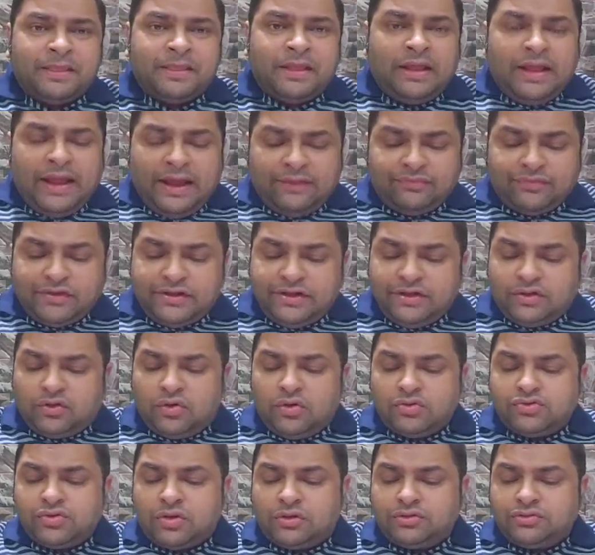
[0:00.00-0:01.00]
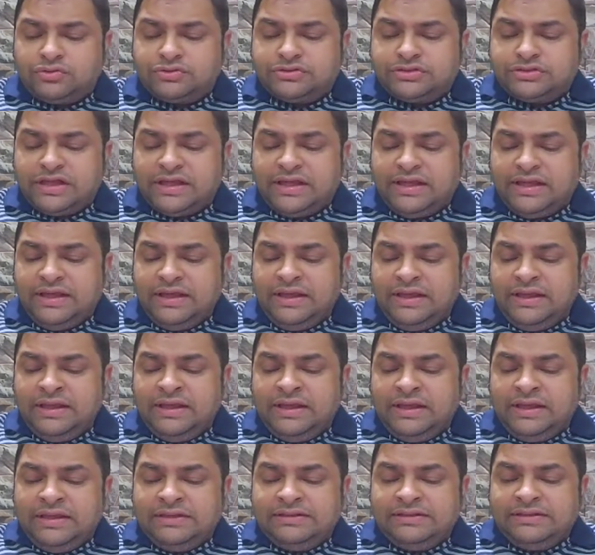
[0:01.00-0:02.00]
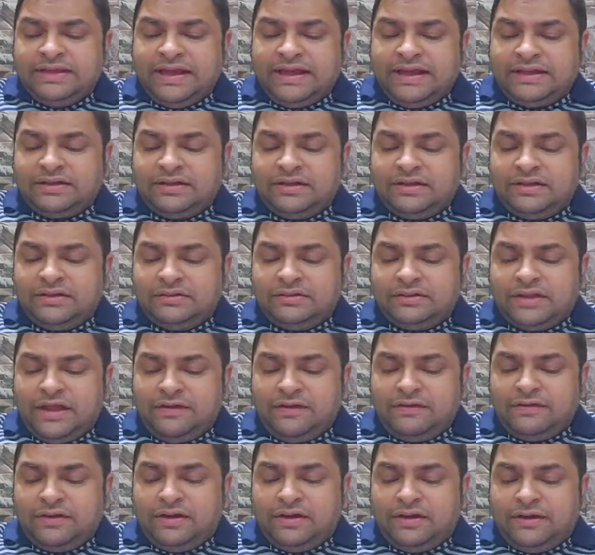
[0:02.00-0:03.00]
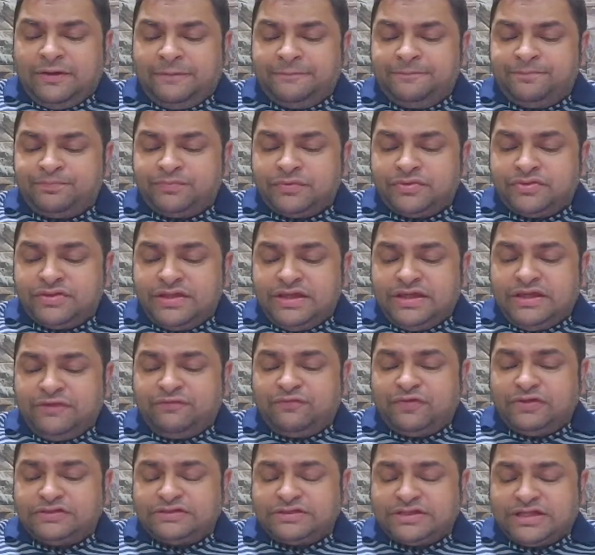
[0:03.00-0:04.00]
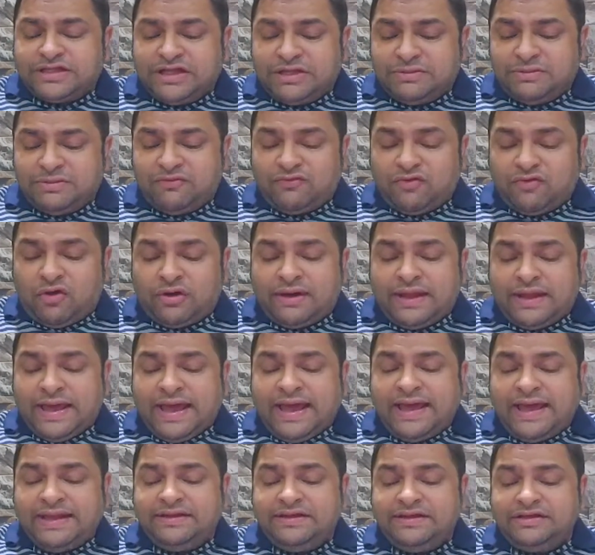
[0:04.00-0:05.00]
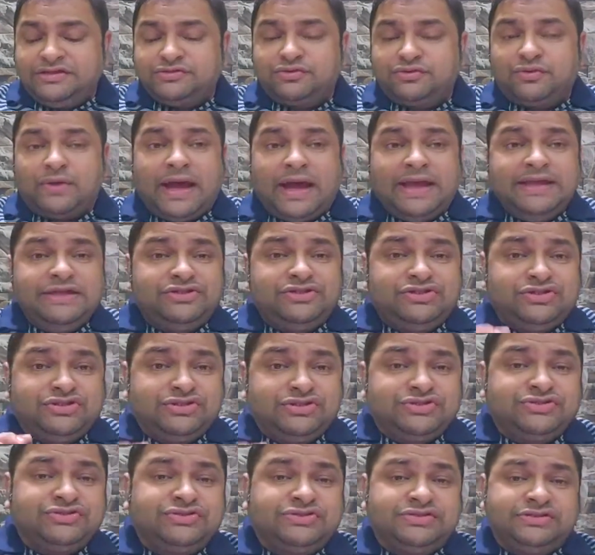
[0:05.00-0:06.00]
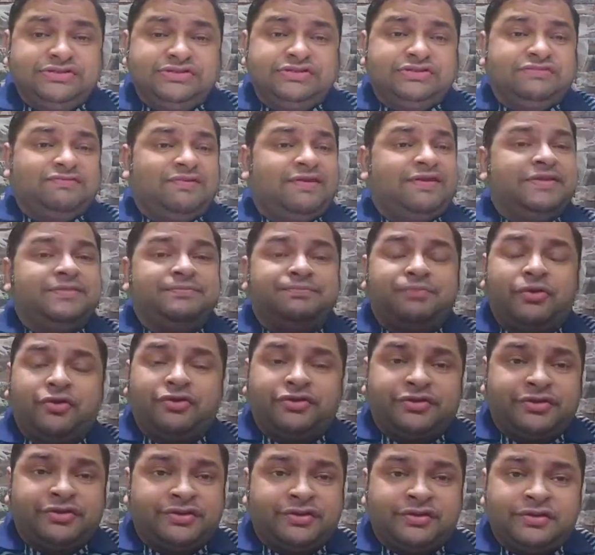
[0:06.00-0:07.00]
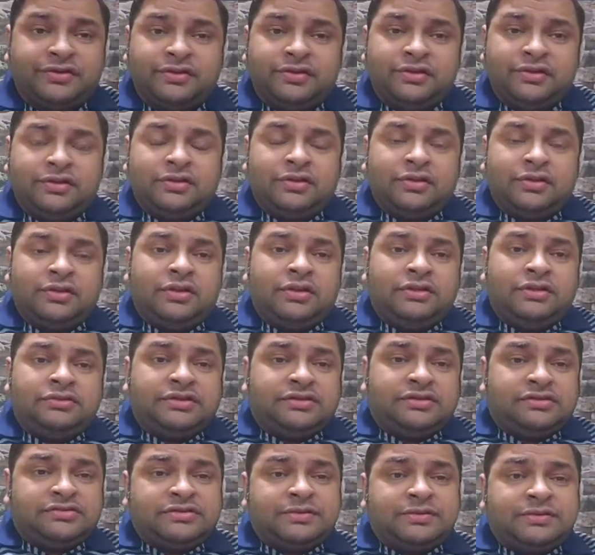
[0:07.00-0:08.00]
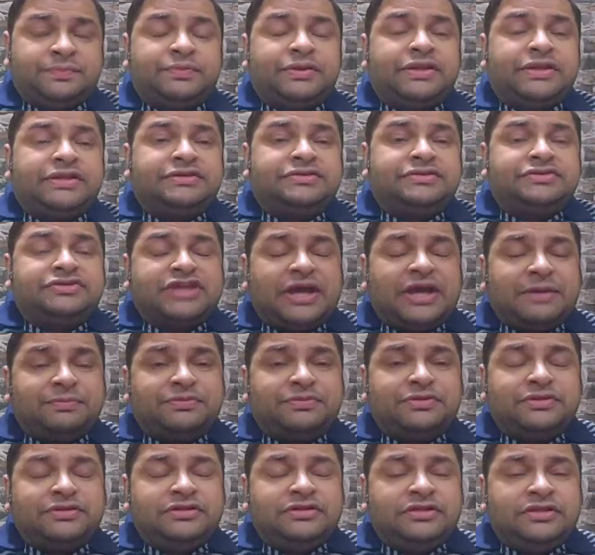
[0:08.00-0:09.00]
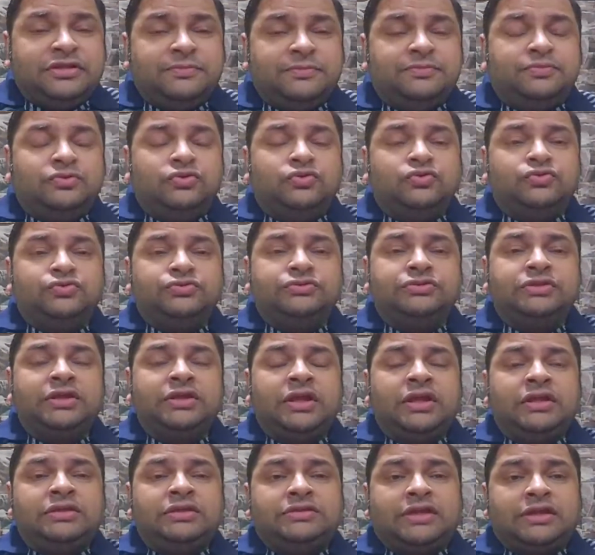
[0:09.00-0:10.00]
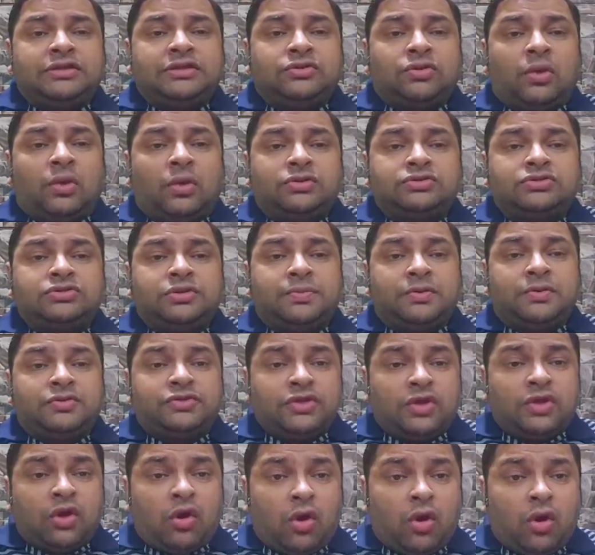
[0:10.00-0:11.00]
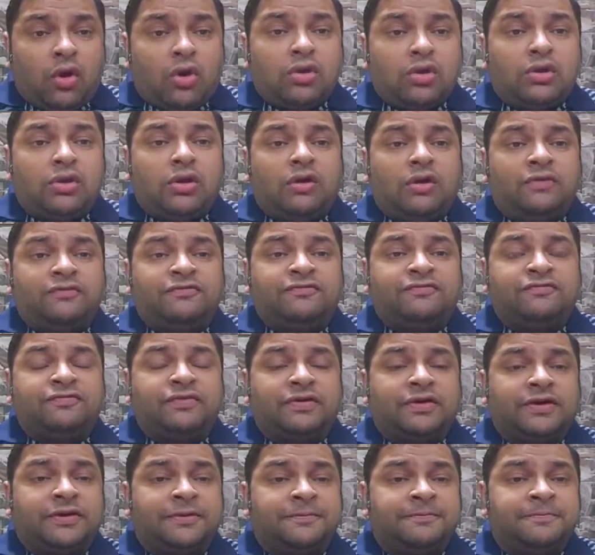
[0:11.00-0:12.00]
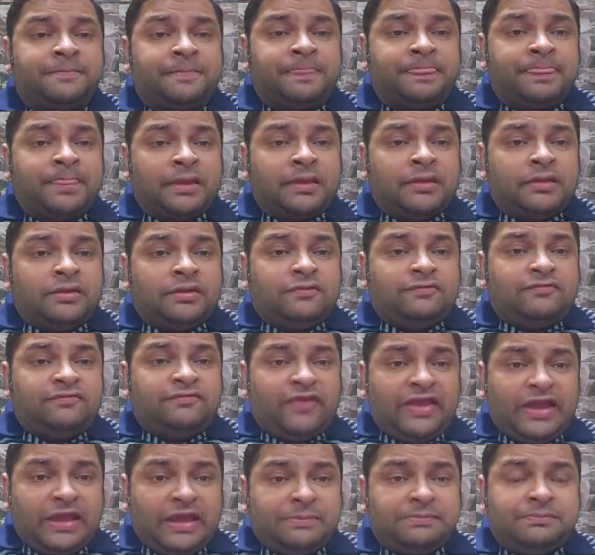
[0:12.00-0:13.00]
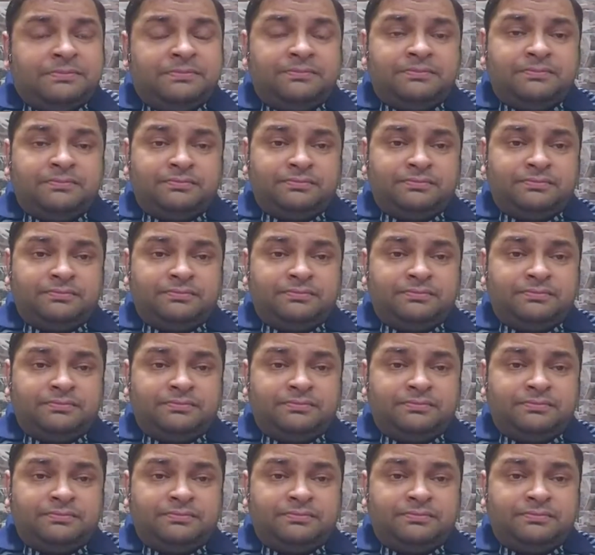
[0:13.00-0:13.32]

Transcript: And then it goes on to say that they, um, seek ye first the kingdom of God and his righteousness. This is very important. There's a separate chapter in Hebrews that talks about the hall of uh, fame.